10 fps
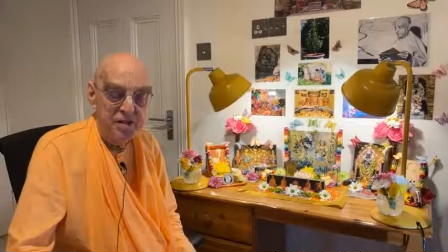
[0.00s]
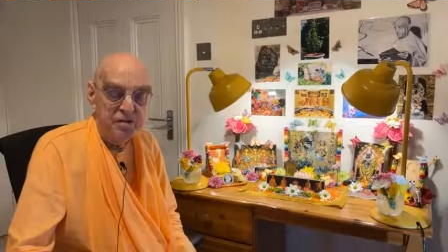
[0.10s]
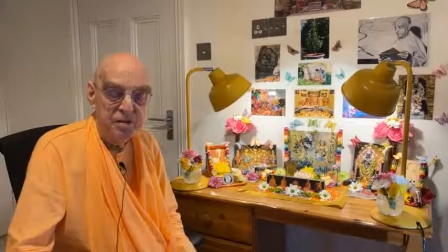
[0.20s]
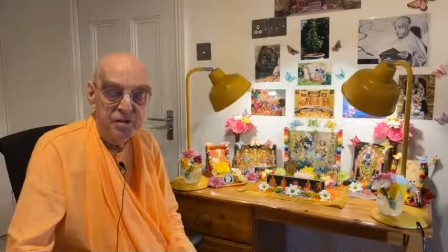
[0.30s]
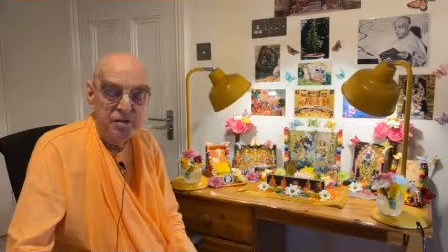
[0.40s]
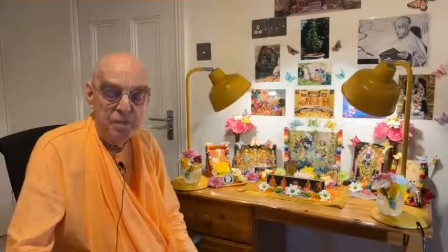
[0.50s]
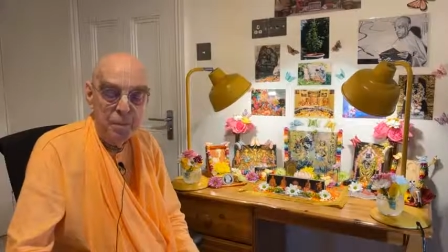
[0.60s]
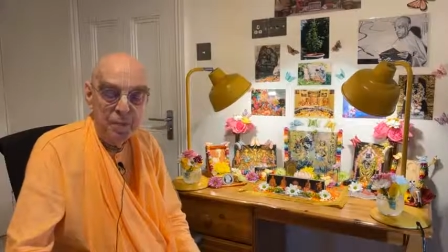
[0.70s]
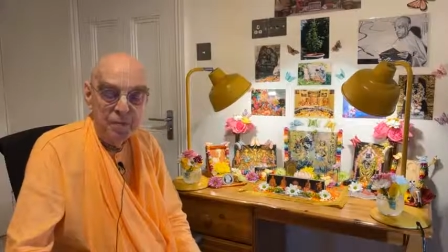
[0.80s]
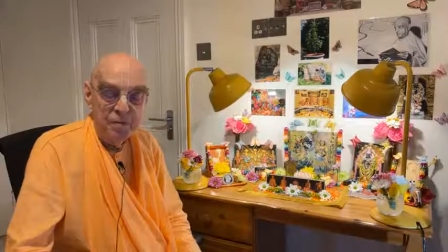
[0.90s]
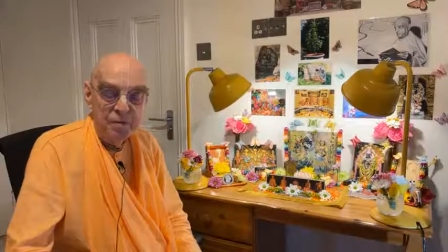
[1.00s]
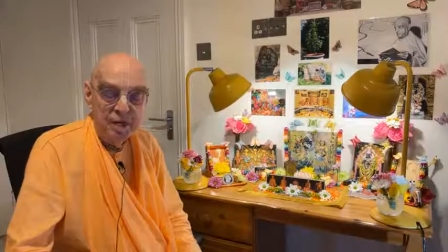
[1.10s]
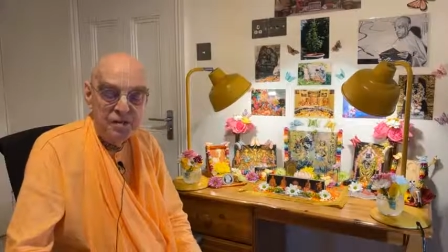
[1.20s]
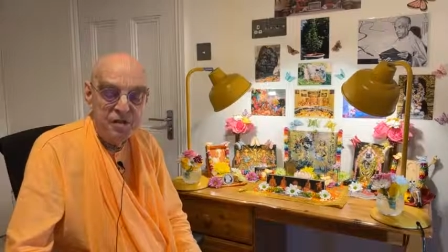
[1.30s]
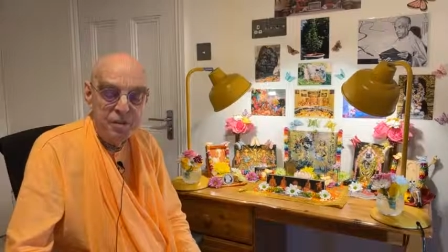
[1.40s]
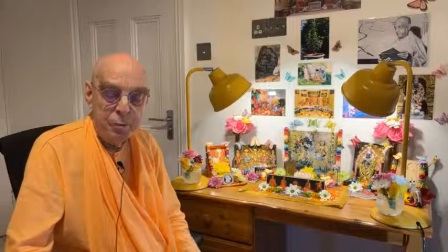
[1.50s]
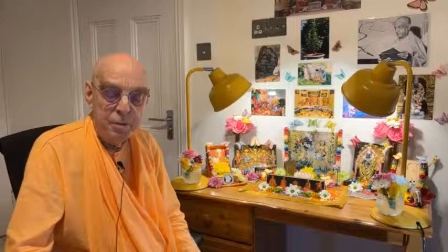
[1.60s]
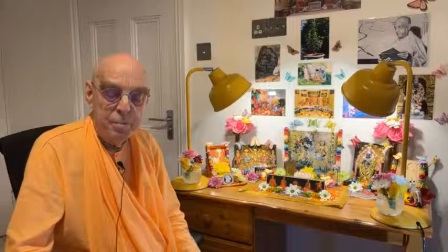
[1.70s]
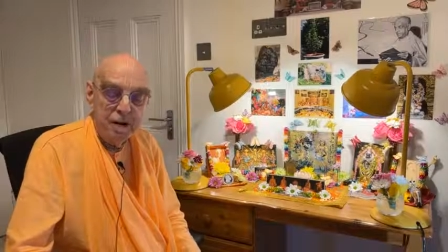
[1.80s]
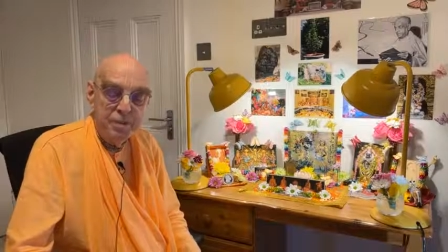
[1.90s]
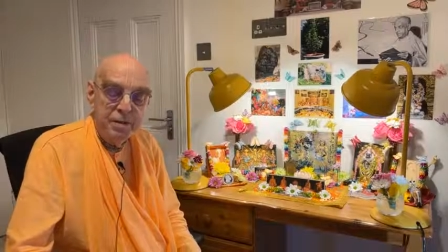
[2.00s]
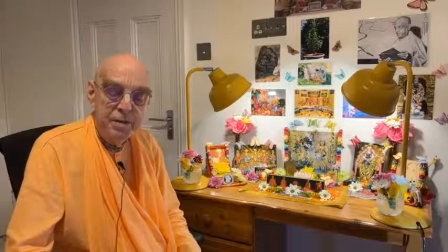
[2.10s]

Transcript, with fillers: incident is that we may be